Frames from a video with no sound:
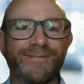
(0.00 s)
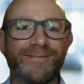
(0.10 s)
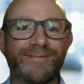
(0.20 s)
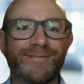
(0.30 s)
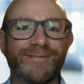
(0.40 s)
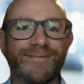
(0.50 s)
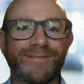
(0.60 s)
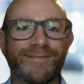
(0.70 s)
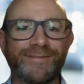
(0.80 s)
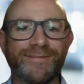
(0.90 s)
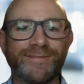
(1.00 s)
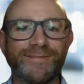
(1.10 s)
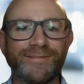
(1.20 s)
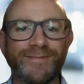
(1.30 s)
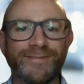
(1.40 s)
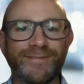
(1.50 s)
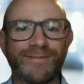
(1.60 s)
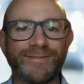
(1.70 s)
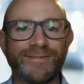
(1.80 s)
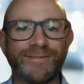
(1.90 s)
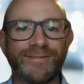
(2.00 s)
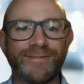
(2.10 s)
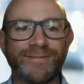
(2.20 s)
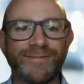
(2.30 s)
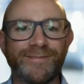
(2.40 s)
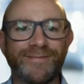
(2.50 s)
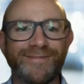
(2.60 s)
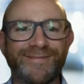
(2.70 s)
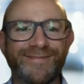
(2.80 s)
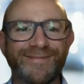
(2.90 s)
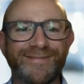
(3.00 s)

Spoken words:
(silent)